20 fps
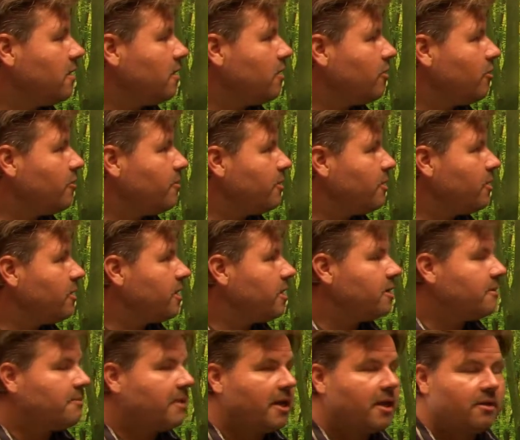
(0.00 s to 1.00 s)
your ability
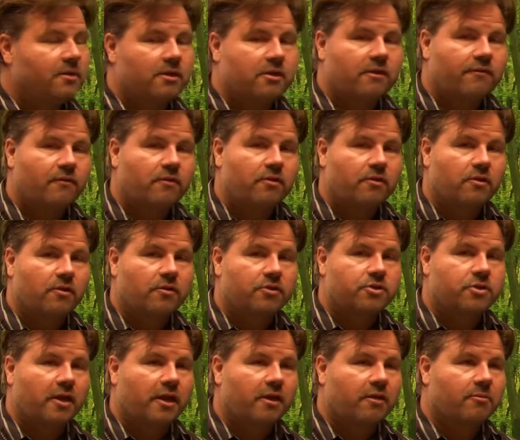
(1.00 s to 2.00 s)
to make the different
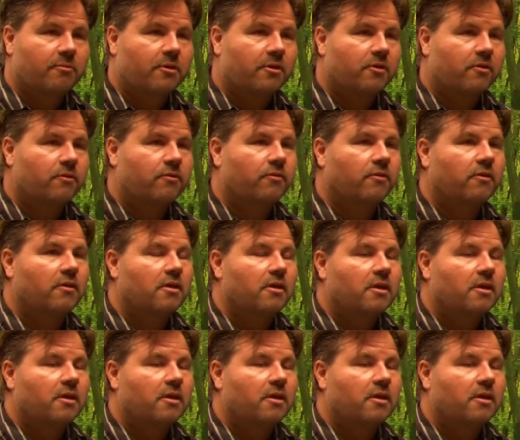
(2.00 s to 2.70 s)
neurotransmitters.